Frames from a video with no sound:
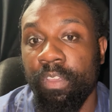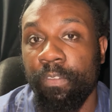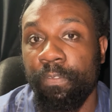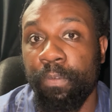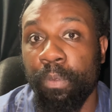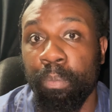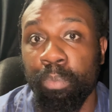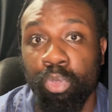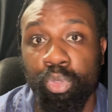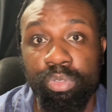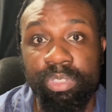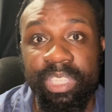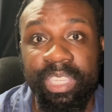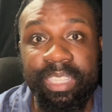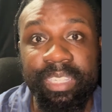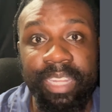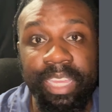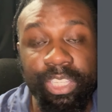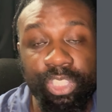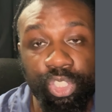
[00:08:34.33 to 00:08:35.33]
for
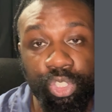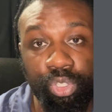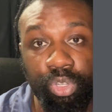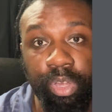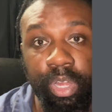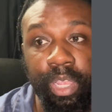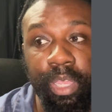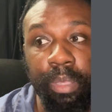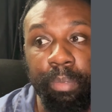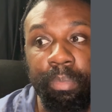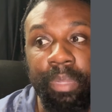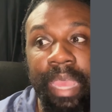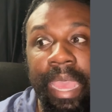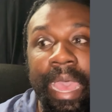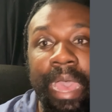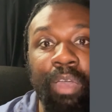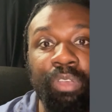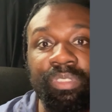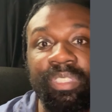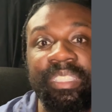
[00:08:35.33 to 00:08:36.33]
music that's streamed
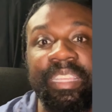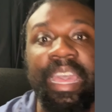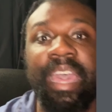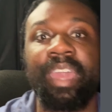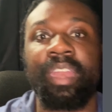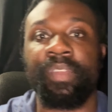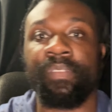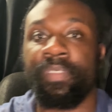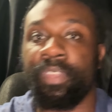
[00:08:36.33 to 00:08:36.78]
outside of the